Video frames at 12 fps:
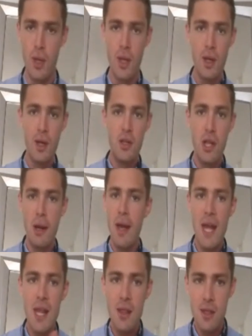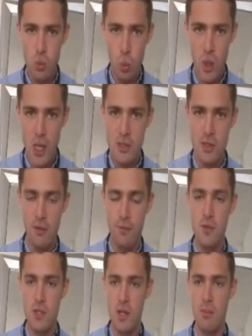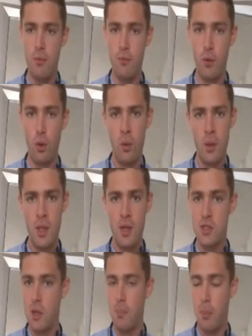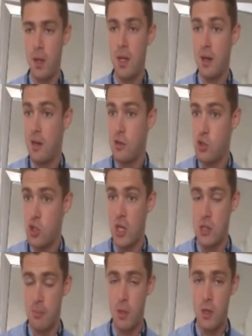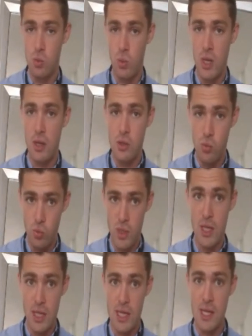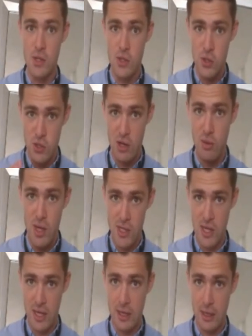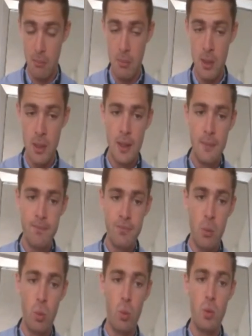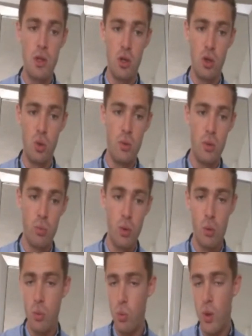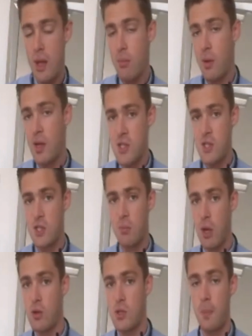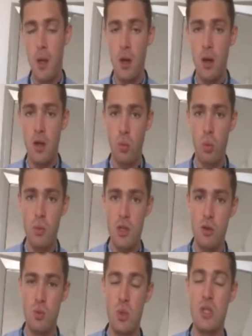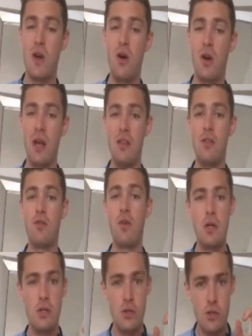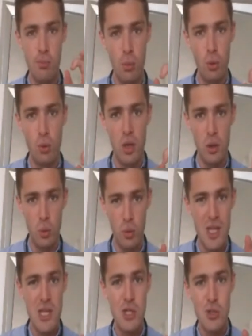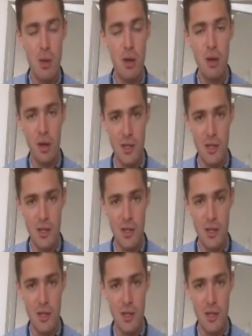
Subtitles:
you know, any of this weird stuff you've seen before. It's completely legitimate as well. There really is a serious income. And what we do, and where my system goes apart, is what we do is we target these very small little niche markets